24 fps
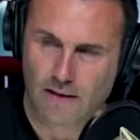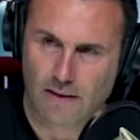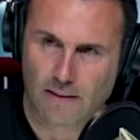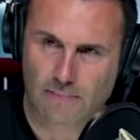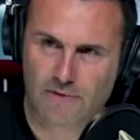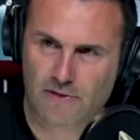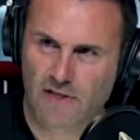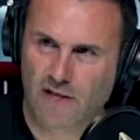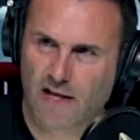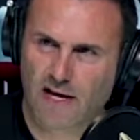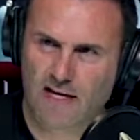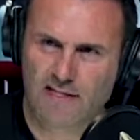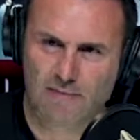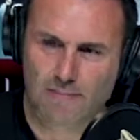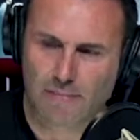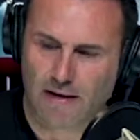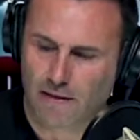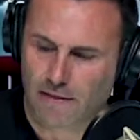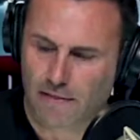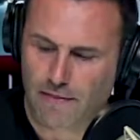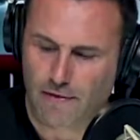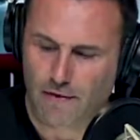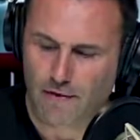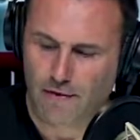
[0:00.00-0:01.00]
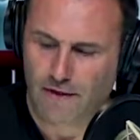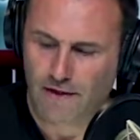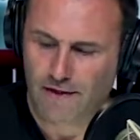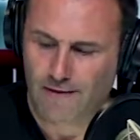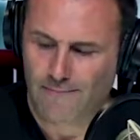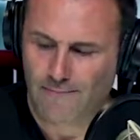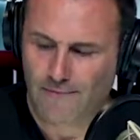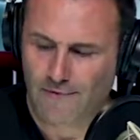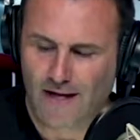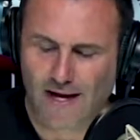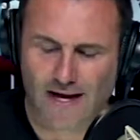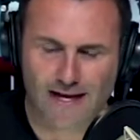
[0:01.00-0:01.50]
up till I was about thirty,
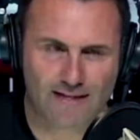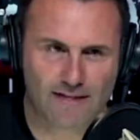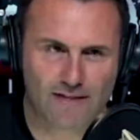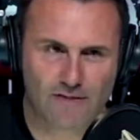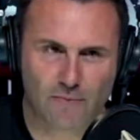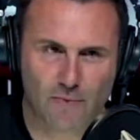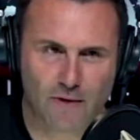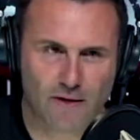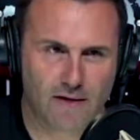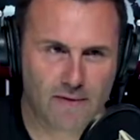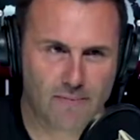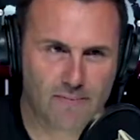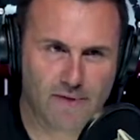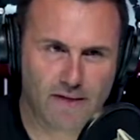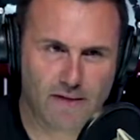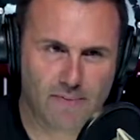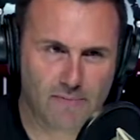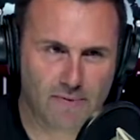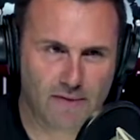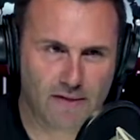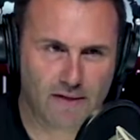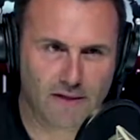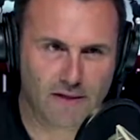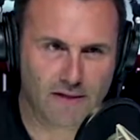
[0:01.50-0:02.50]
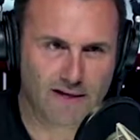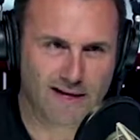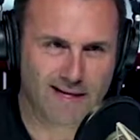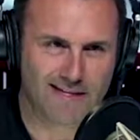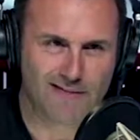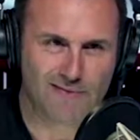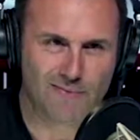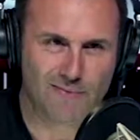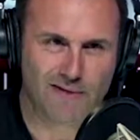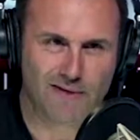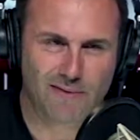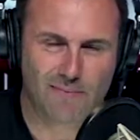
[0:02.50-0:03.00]
I just wanted to be a millionaire. I
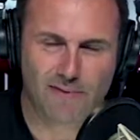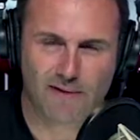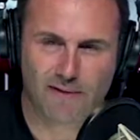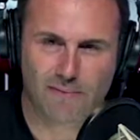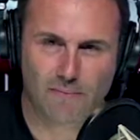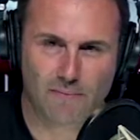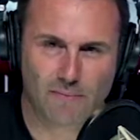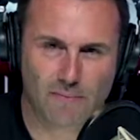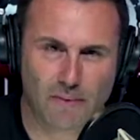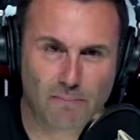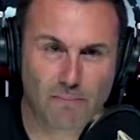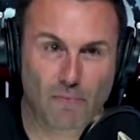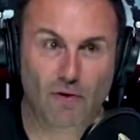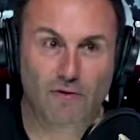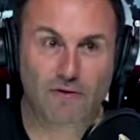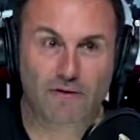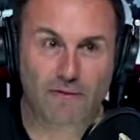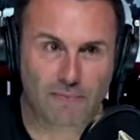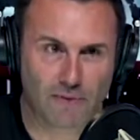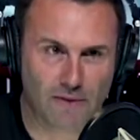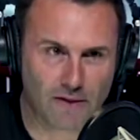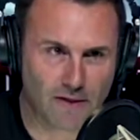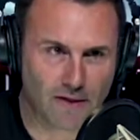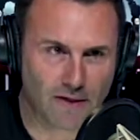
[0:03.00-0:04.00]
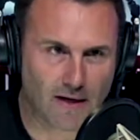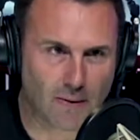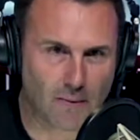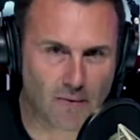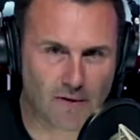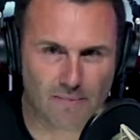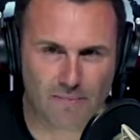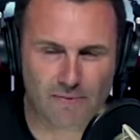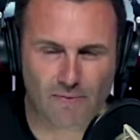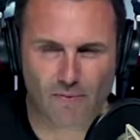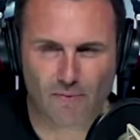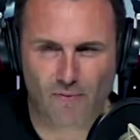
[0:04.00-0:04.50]
just wanted to be a multimillionaire. I
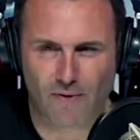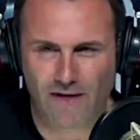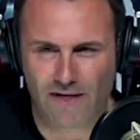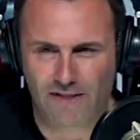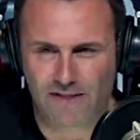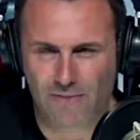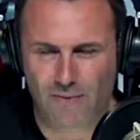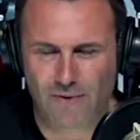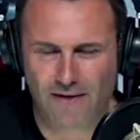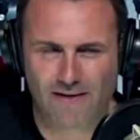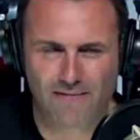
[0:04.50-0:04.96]
want to be rich. I